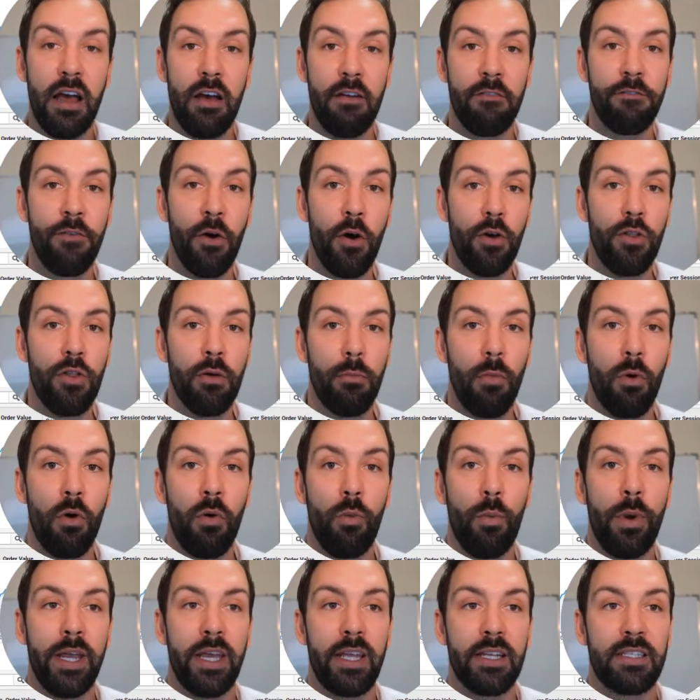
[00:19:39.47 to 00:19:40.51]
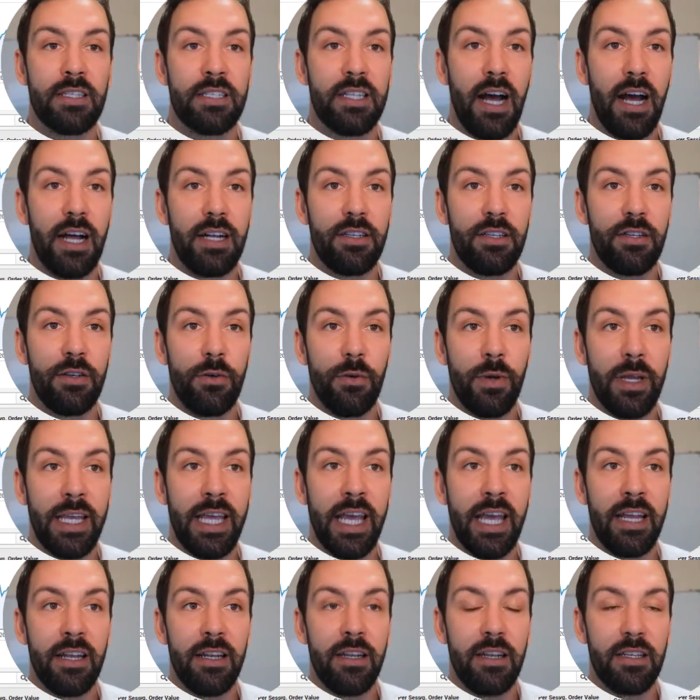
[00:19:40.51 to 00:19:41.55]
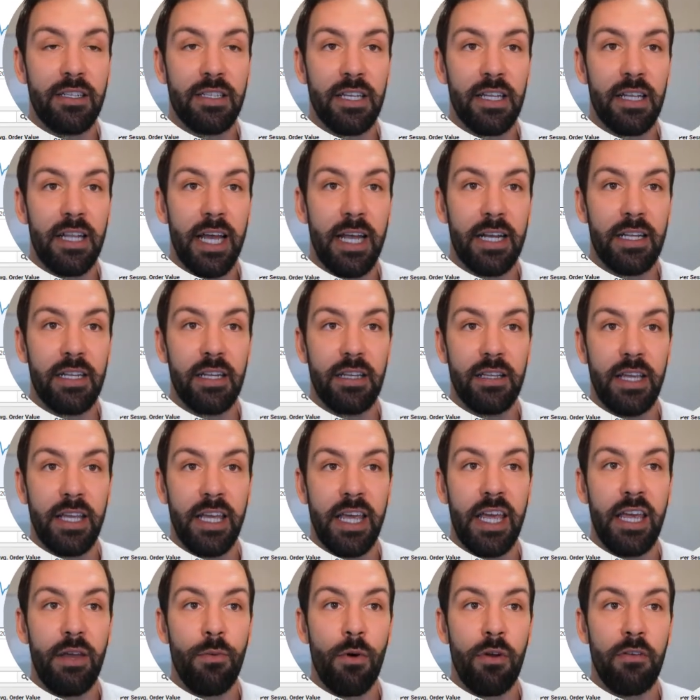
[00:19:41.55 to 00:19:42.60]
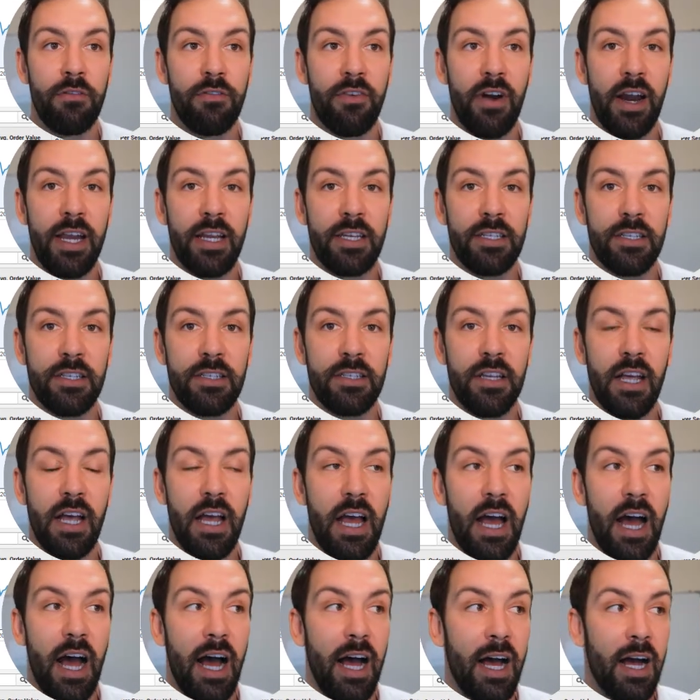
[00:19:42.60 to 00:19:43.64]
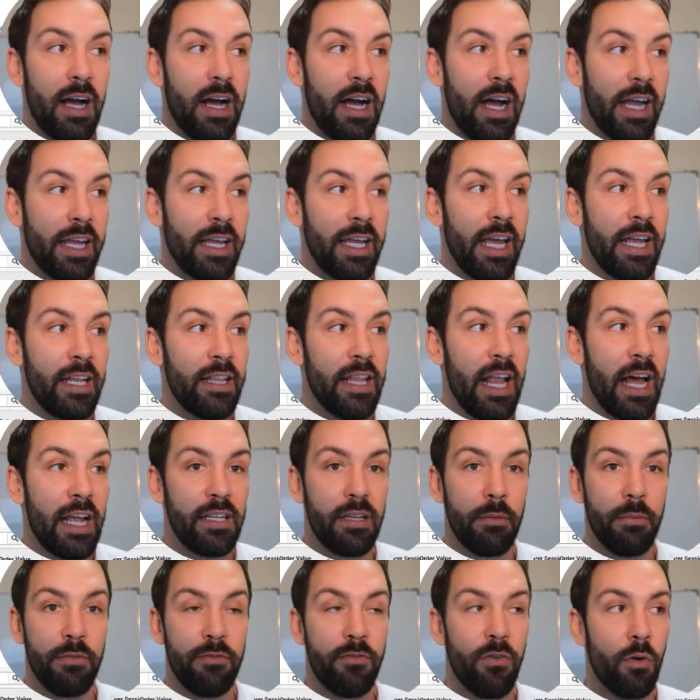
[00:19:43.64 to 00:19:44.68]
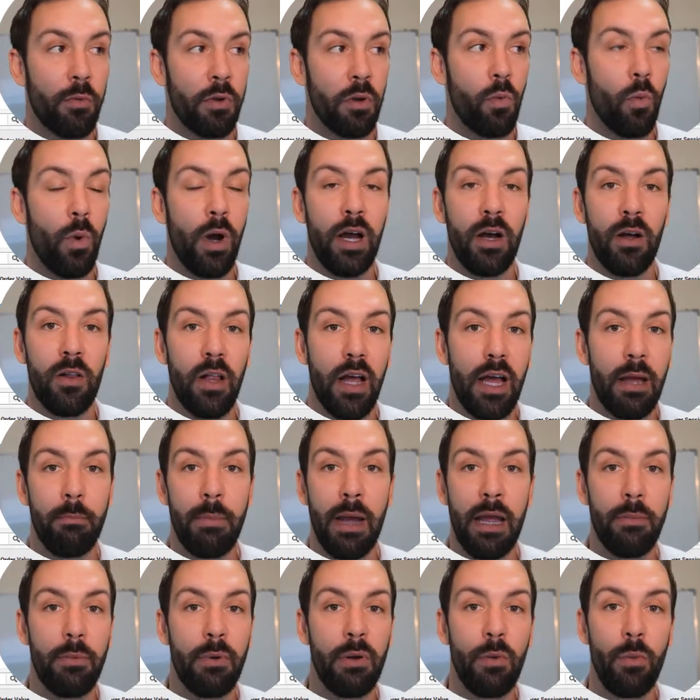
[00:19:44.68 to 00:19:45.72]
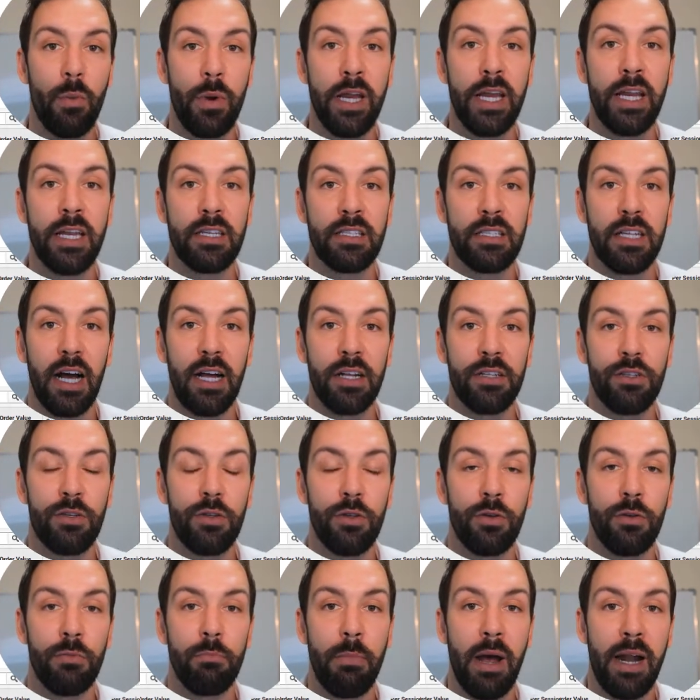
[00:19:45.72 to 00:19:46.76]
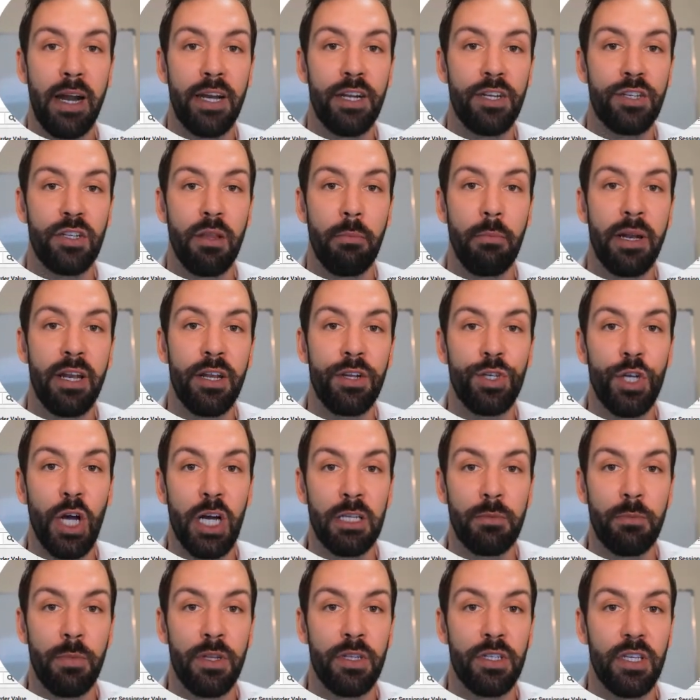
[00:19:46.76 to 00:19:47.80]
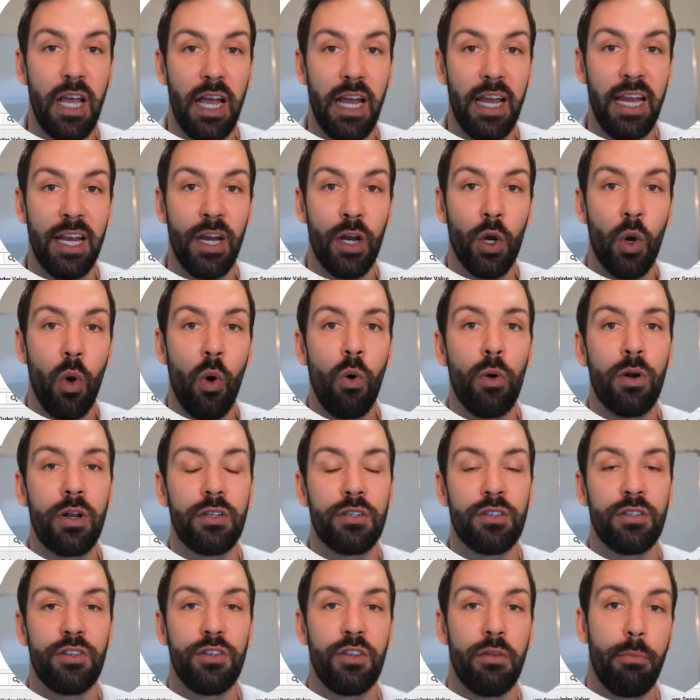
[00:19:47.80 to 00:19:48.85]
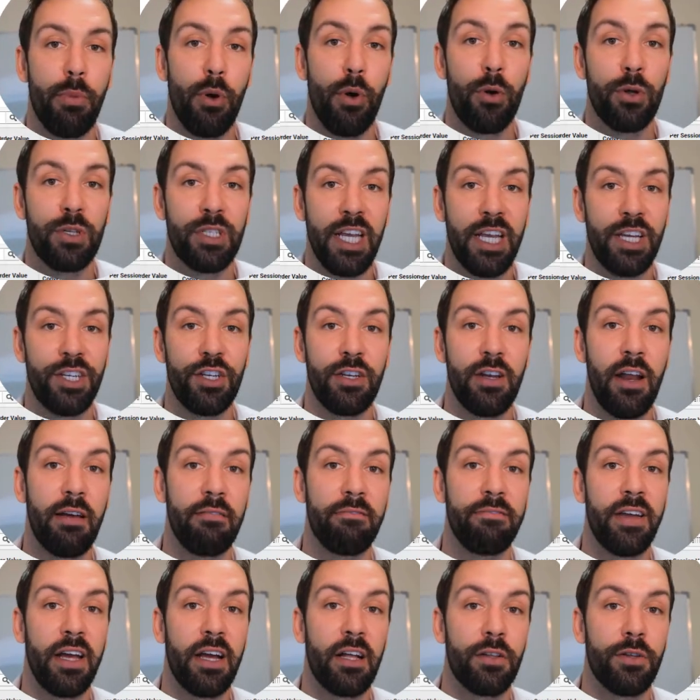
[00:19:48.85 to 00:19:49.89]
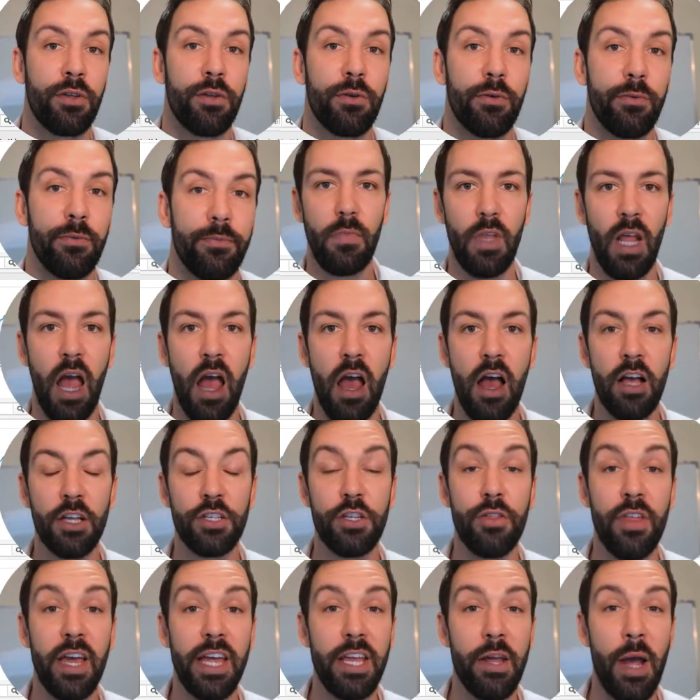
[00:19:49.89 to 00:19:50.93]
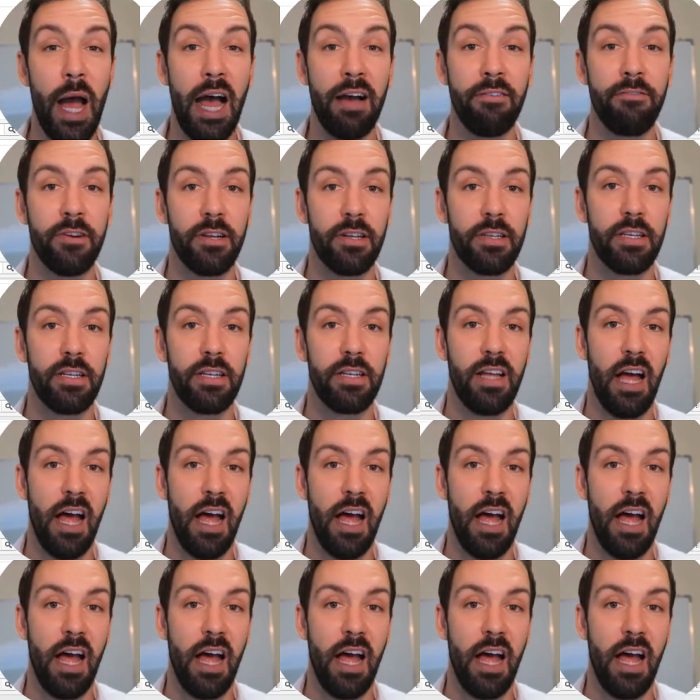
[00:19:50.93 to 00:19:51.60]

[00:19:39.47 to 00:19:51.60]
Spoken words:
Furthermore, we can start to again select the keyword phrases again, that are performing well, and maybe we start to manage the bid adjustments in accordance to the per session value. So there you have it.